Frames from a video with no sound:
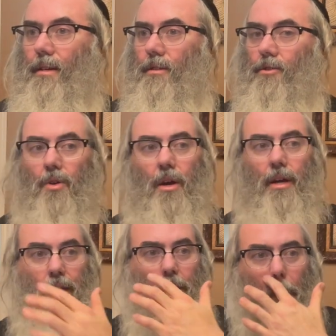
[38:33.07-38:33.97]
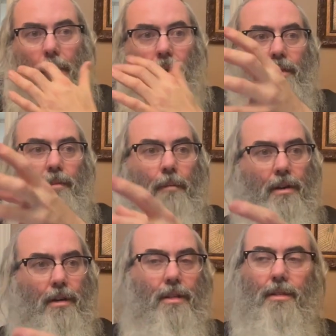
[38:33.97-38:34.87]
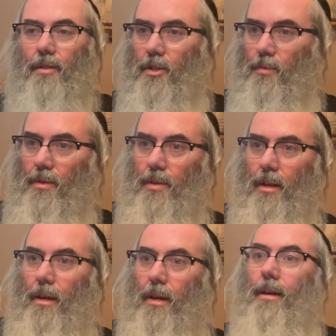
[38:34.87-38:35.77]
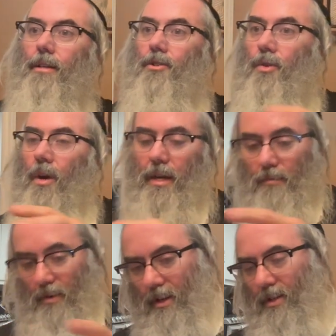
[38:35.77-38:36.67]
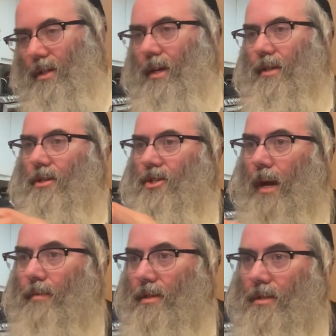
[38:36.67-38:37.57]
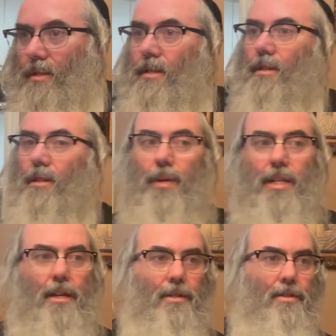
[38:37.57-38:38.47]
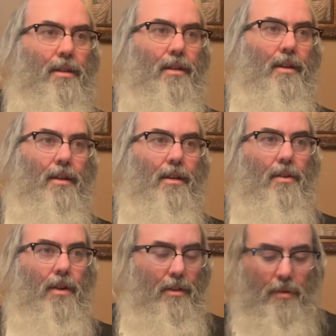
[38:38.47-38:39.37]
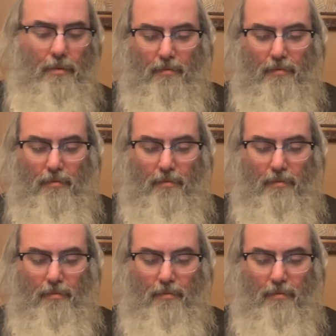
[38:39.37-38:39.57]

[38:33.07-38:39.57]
Drawing Olam Haba into this world. Drawing, we're going to see later, Shabbos into the weekdays, right?